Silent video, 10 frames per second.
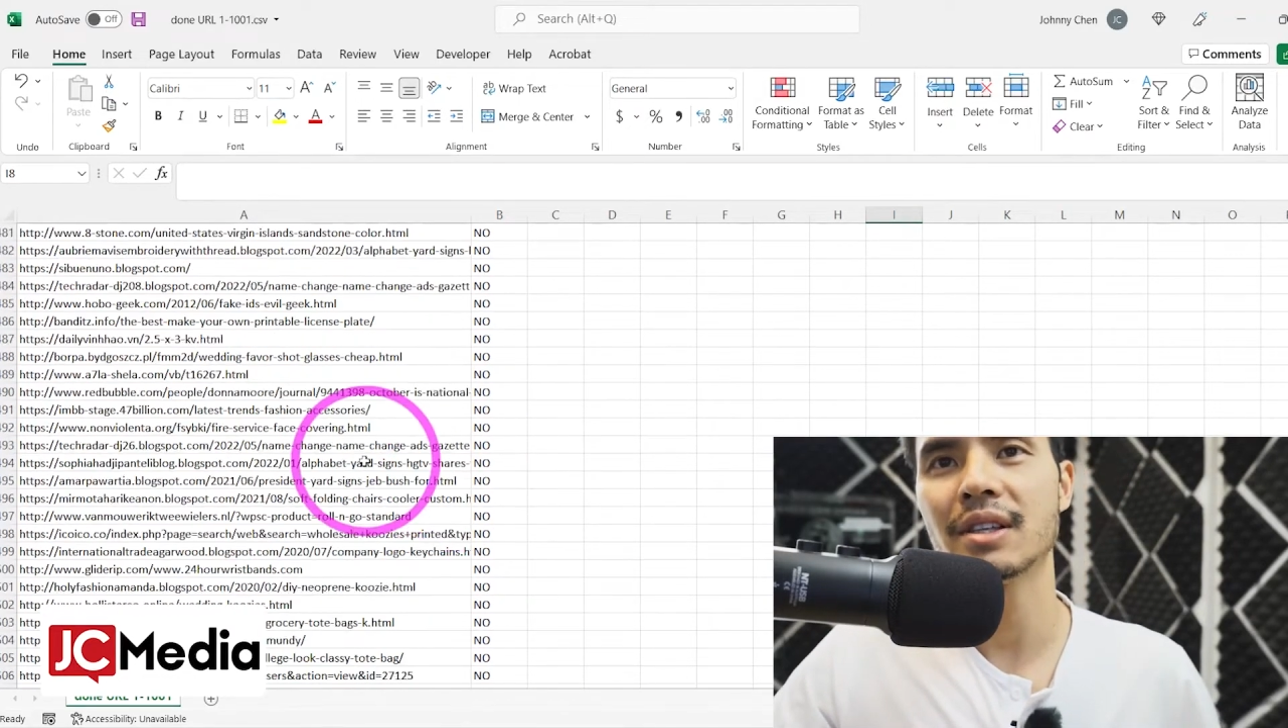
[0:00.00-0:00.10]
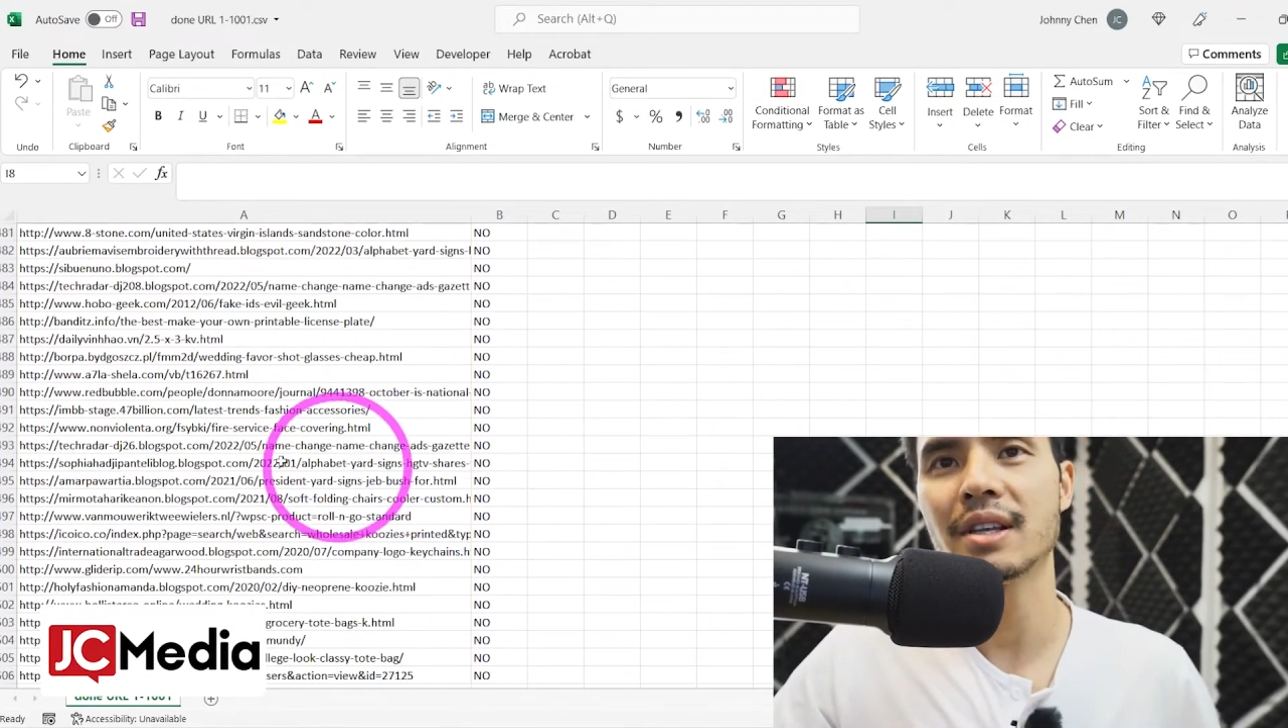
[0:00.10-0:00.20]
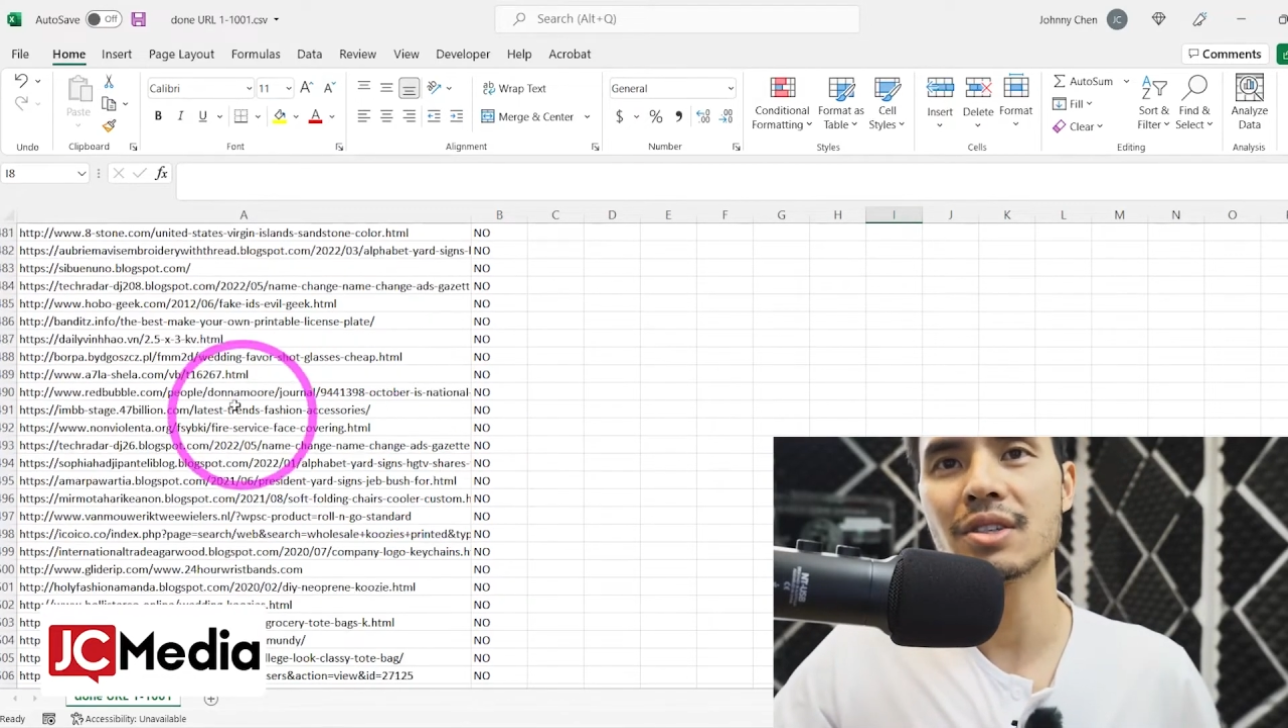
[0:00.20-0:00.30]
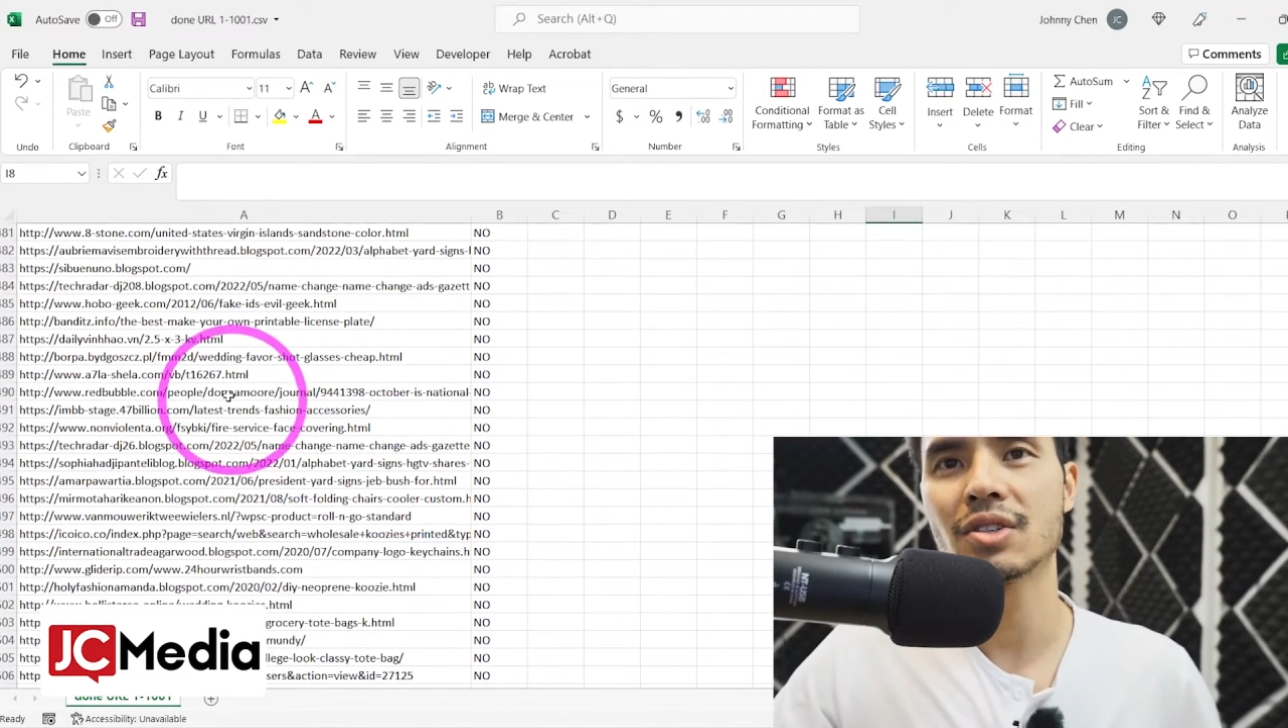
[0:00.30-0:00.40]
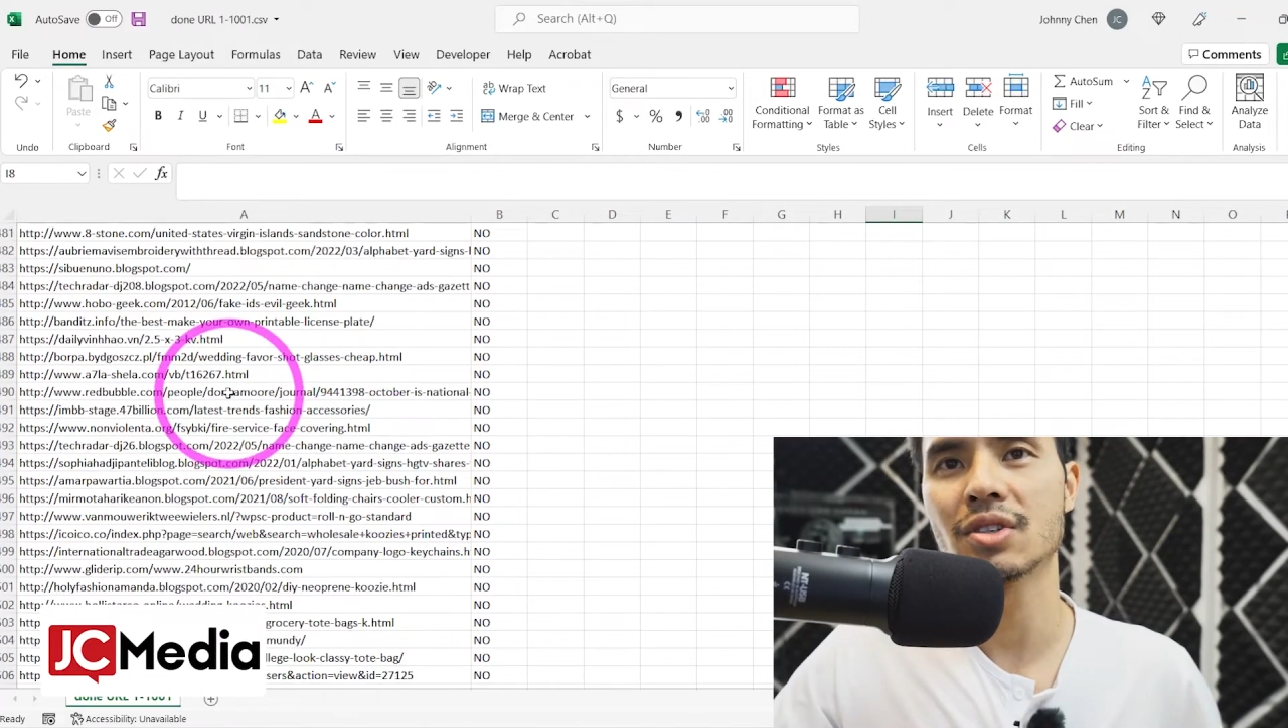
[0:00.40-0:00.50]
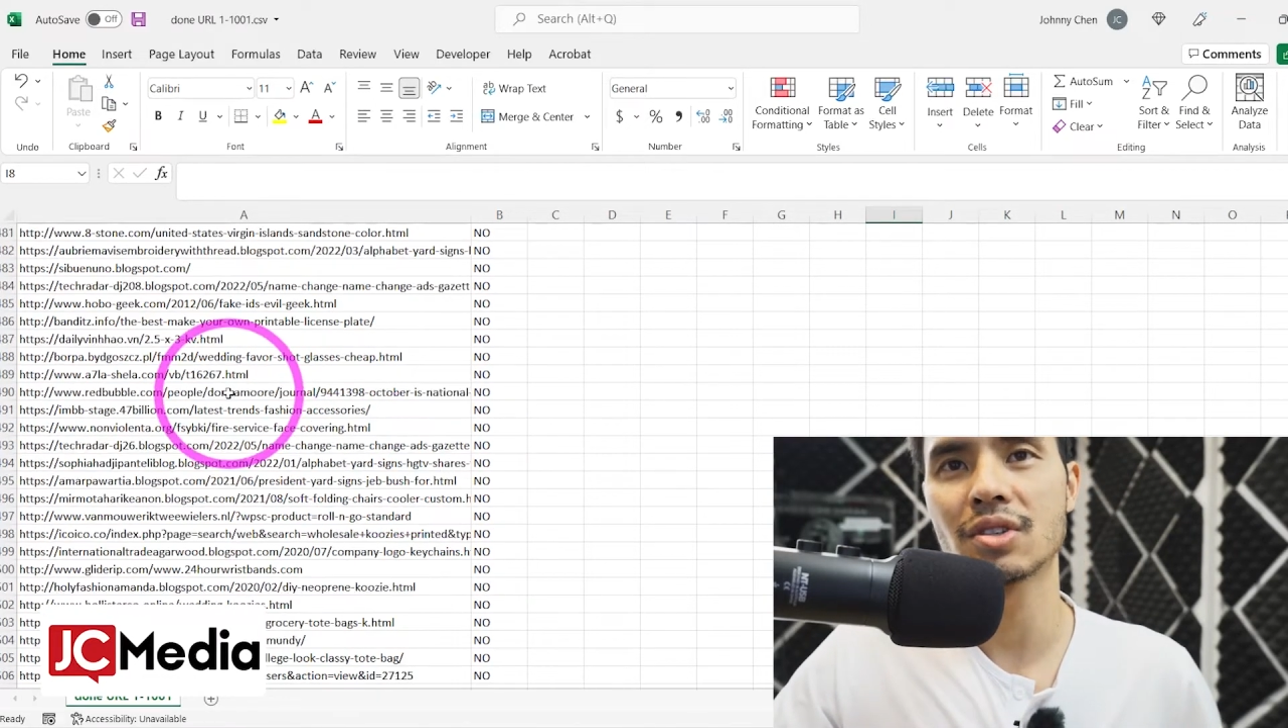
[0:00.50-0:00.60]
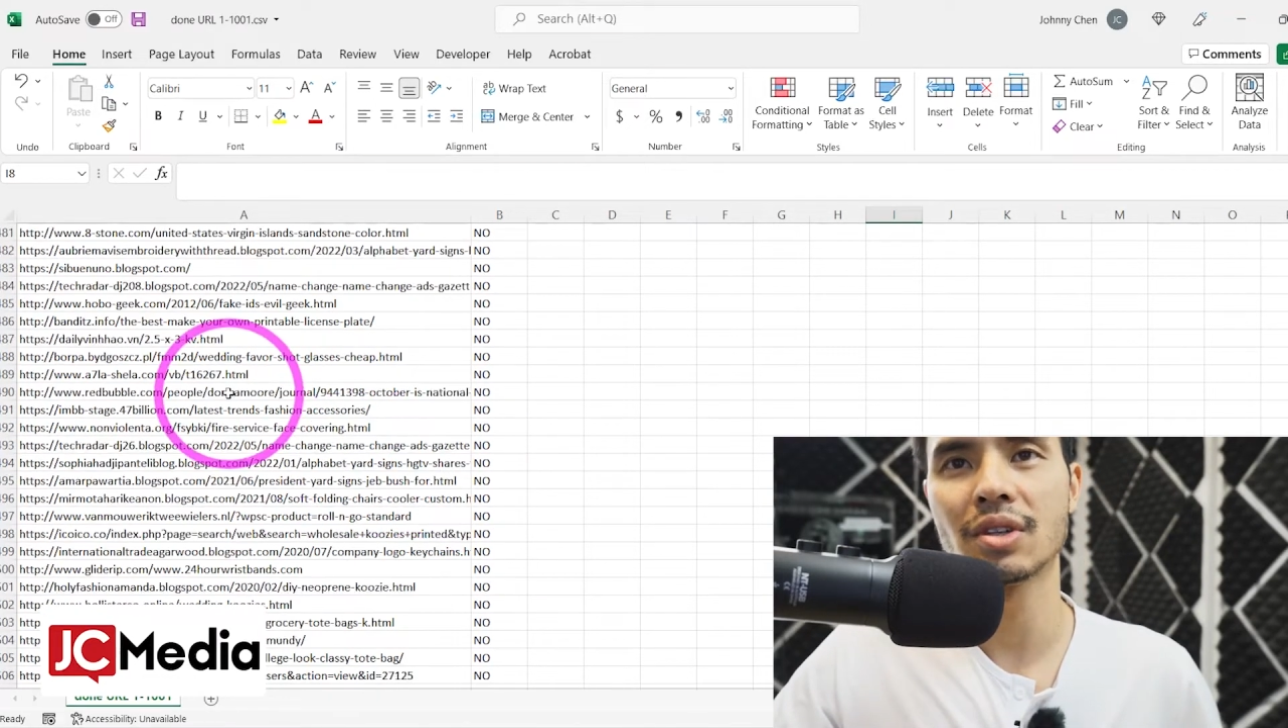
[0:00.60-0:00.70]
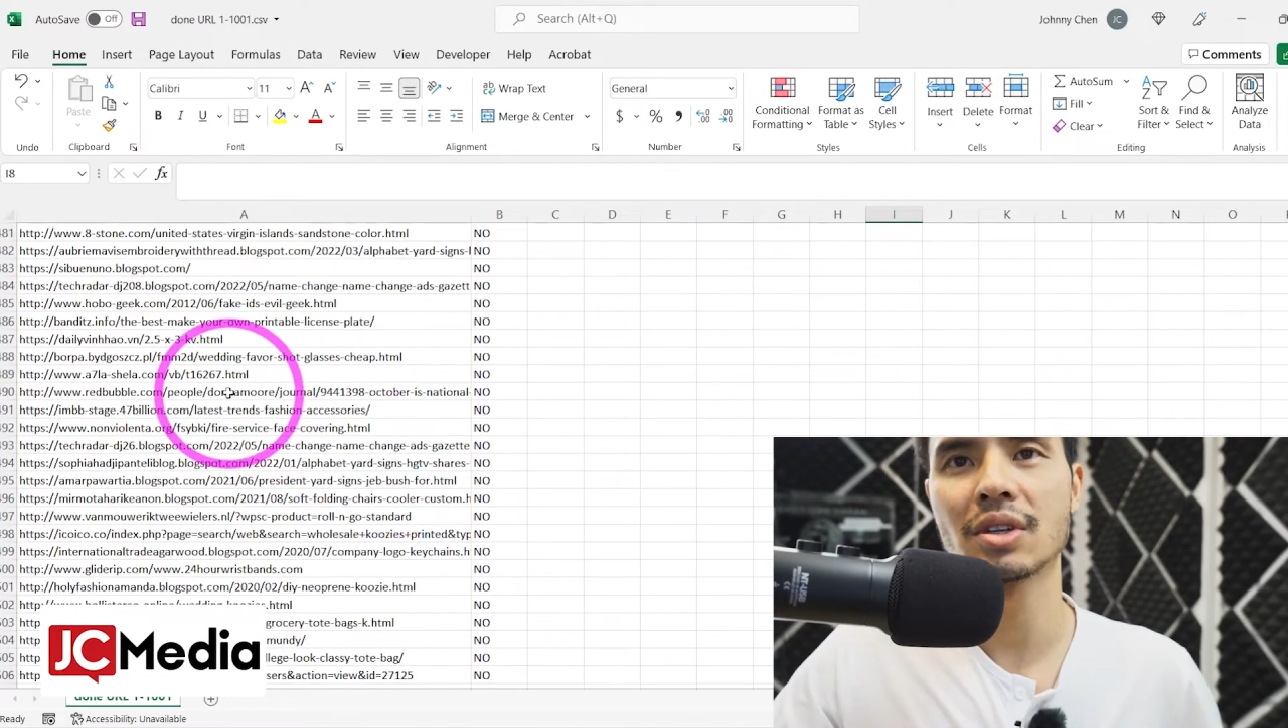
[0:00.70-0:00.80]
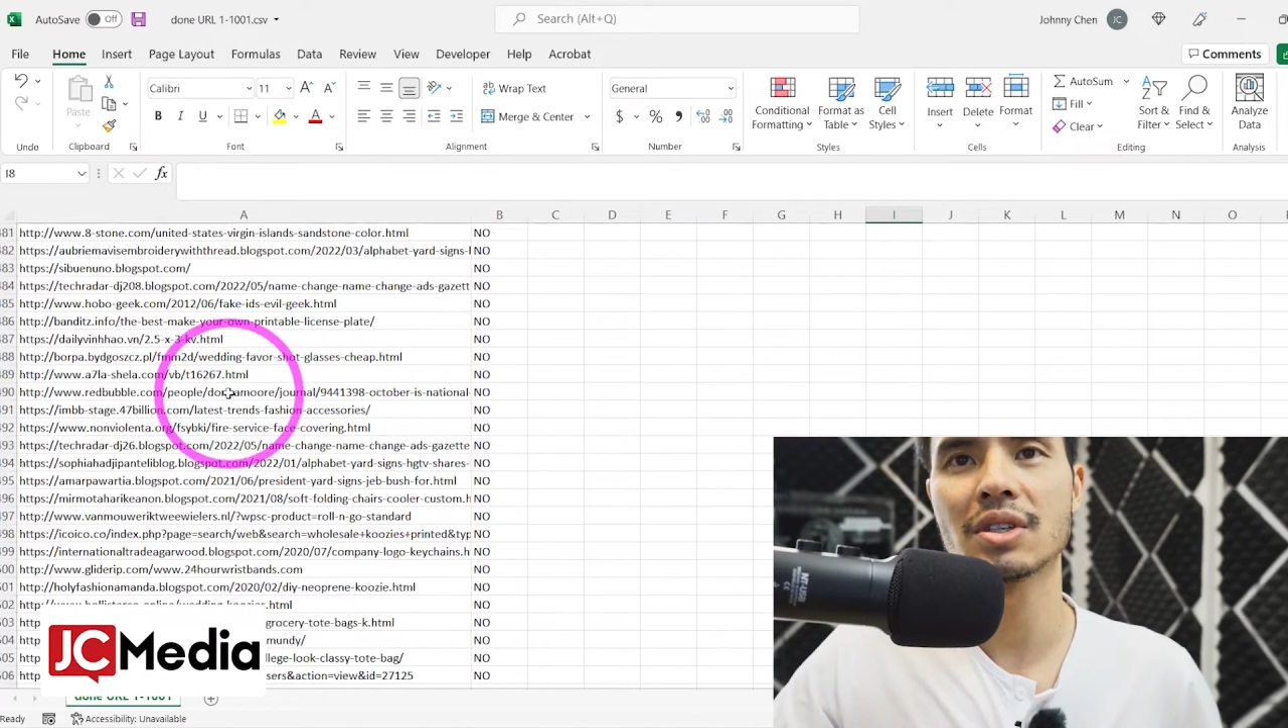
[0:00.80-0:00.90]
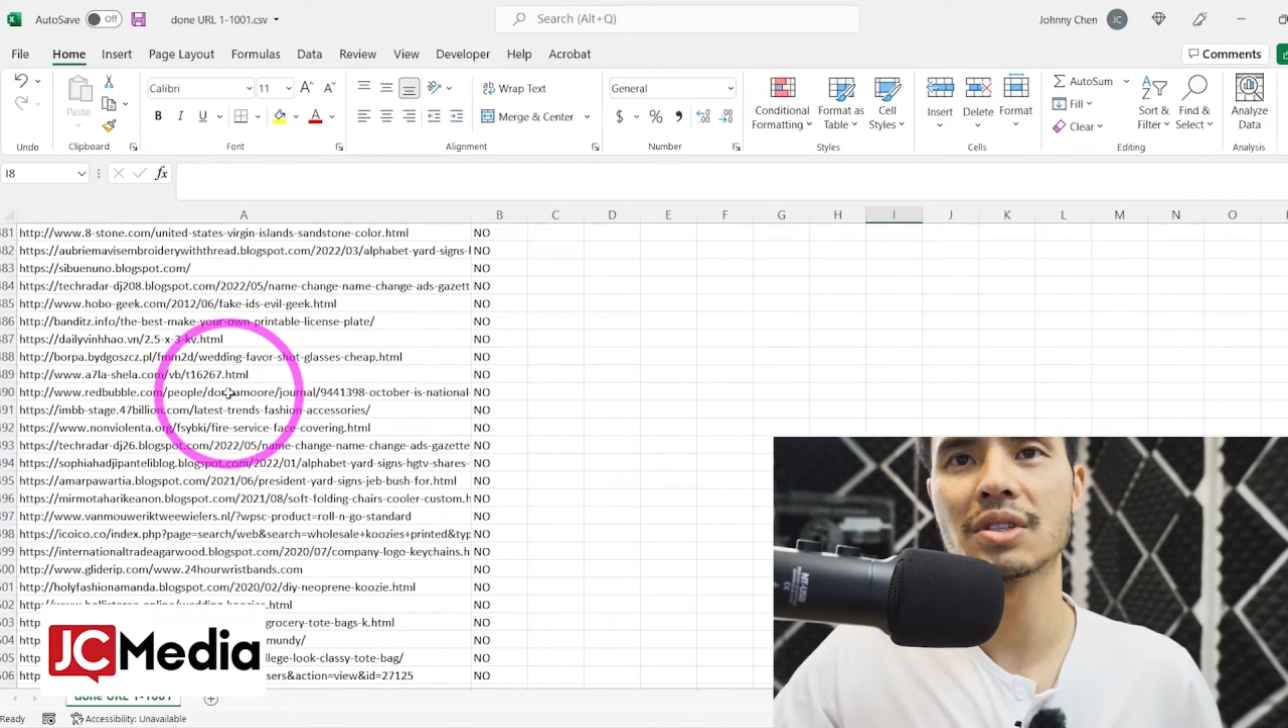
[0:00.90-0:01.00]
links just
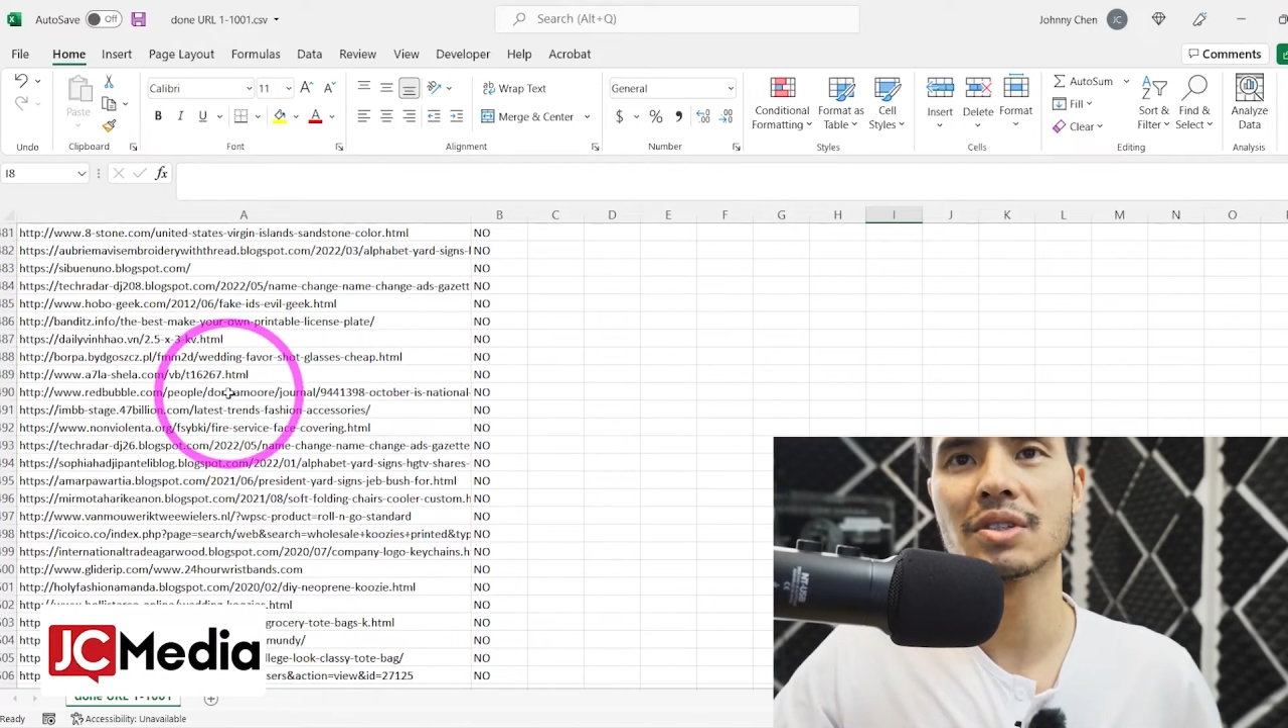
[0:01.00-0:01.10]
look